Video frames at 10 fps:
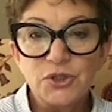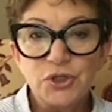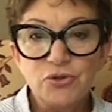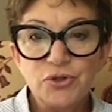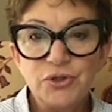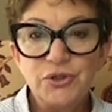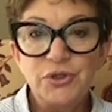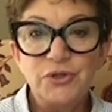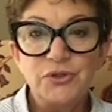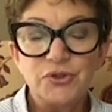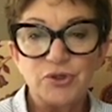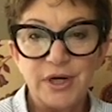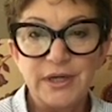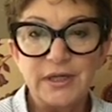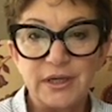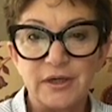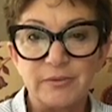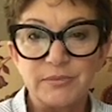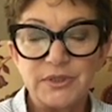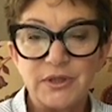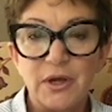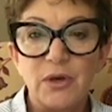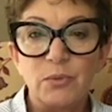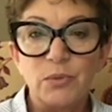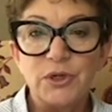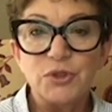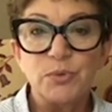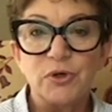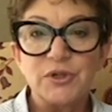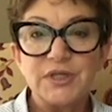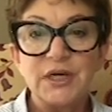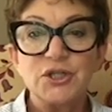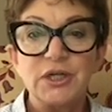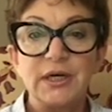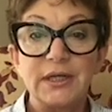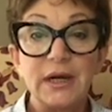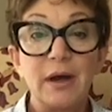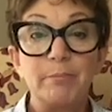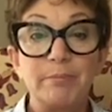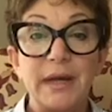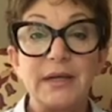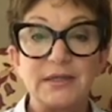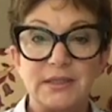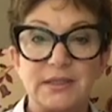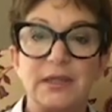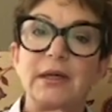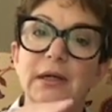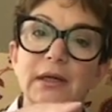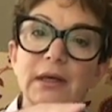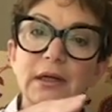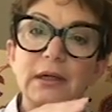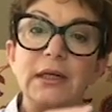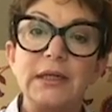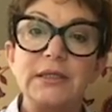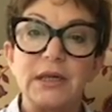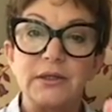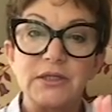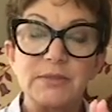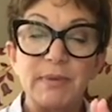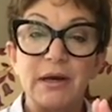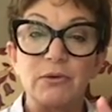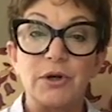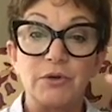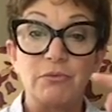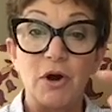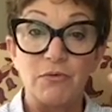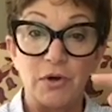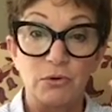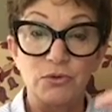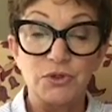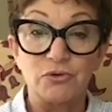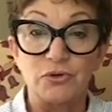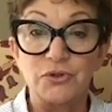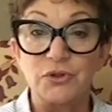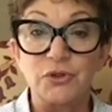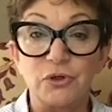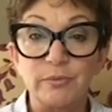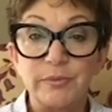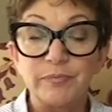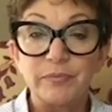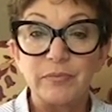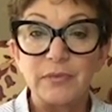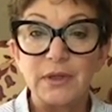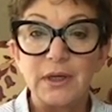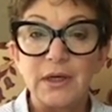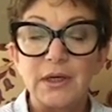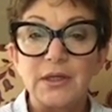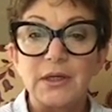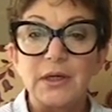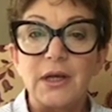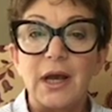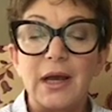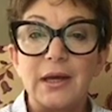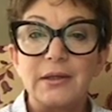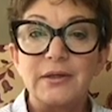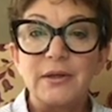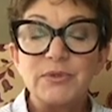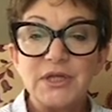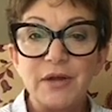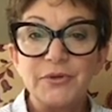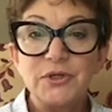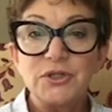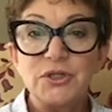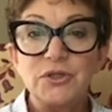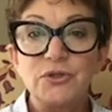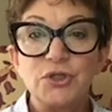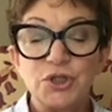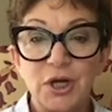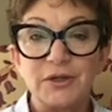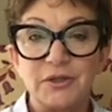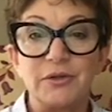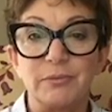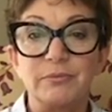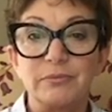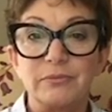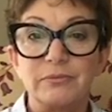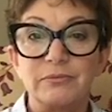children used trainer cups, which were essentially a cup base, a lid and a spout and a row of holes across the top. And there was nothing to shut them